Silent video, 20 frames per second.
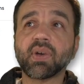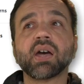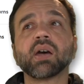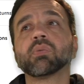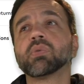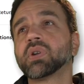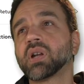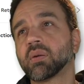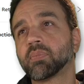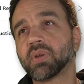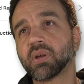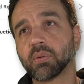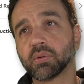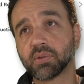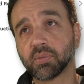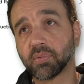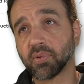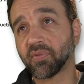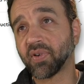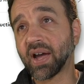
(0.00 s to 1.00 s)
I would not be able
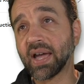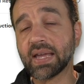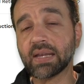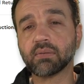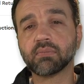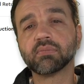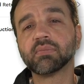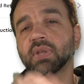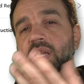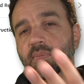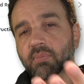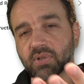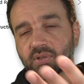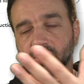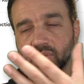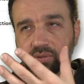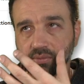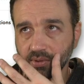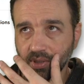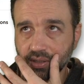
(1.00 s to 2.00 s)
to provide that
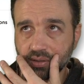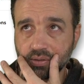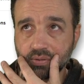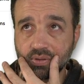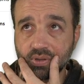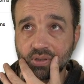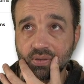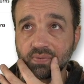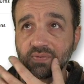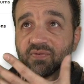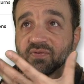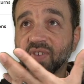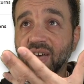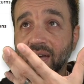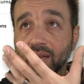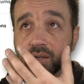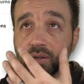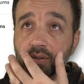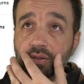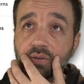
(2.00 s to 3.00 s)
much extra
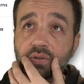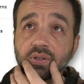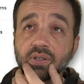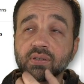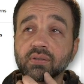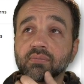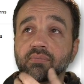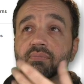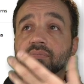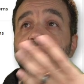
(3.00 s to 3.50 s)
value to it,